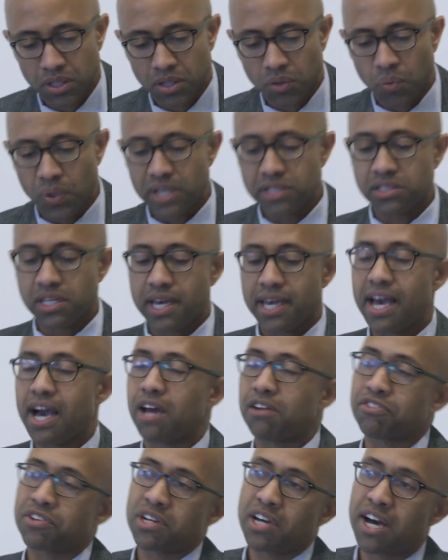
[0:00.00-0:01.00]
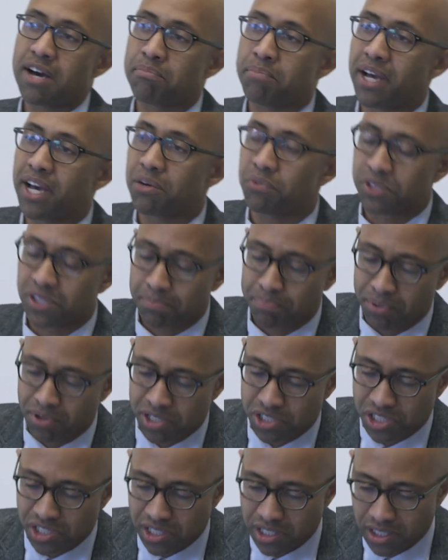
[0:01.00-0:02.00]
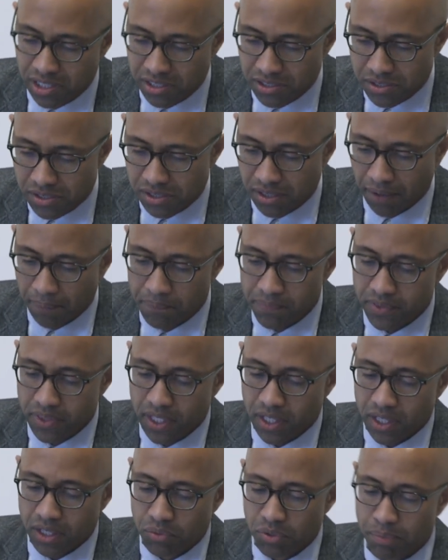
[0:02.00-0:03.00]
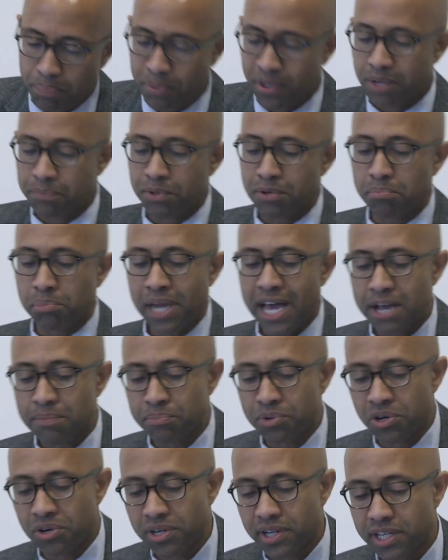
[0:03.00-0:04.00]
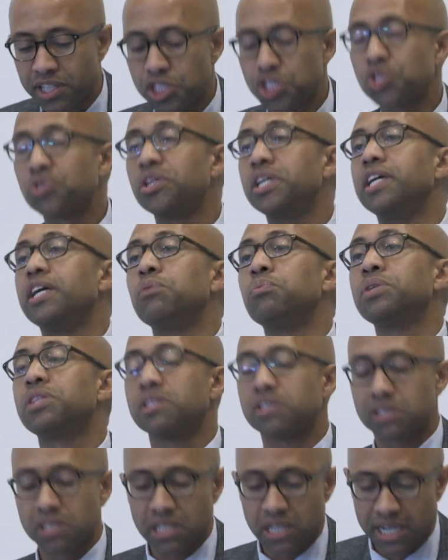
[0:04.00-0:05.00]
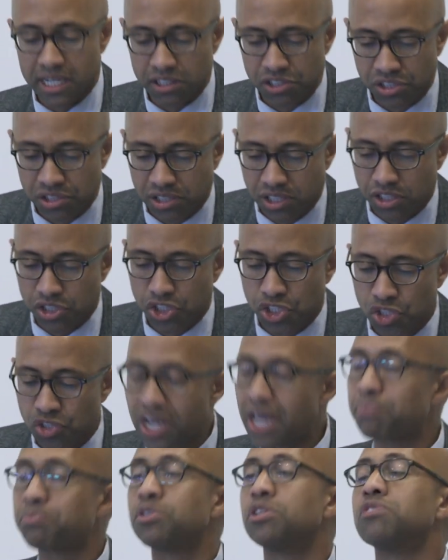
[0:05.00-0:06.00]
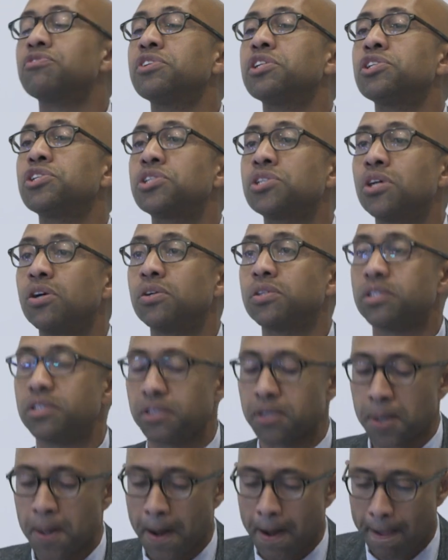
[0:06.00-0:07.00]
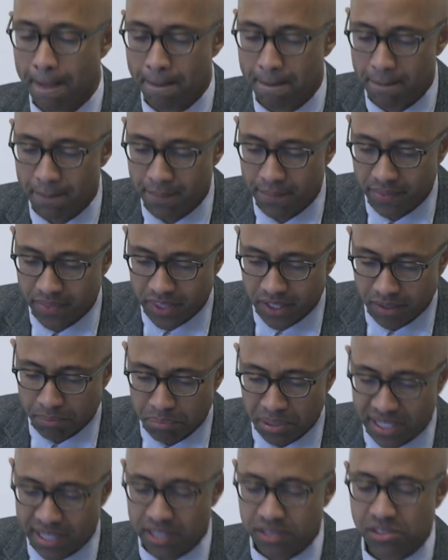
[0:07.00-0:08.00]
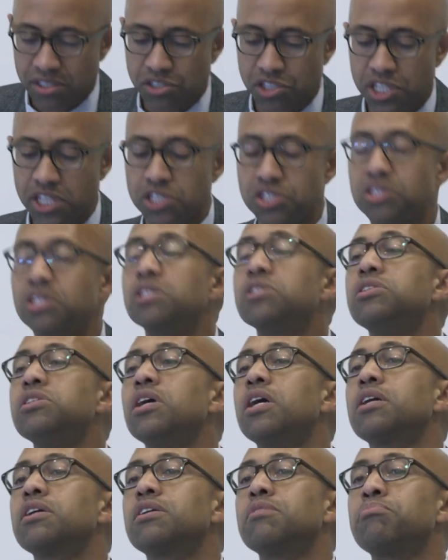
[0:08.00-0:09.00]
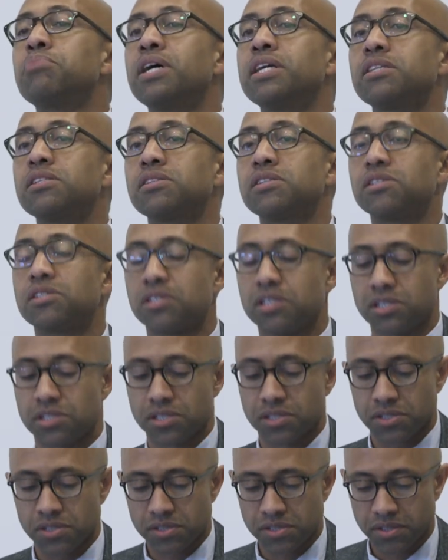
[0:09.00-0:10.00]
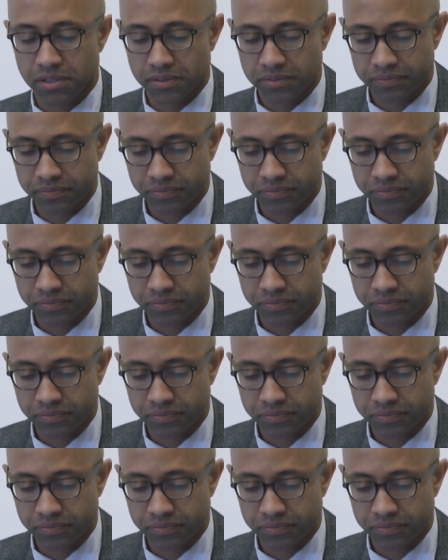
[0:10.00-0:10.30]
one day out of combat with the Portuguese, will put up a blackboard on a tree and with his gun still strapped over his shoulder, begin to teach these younger brothers and sisters.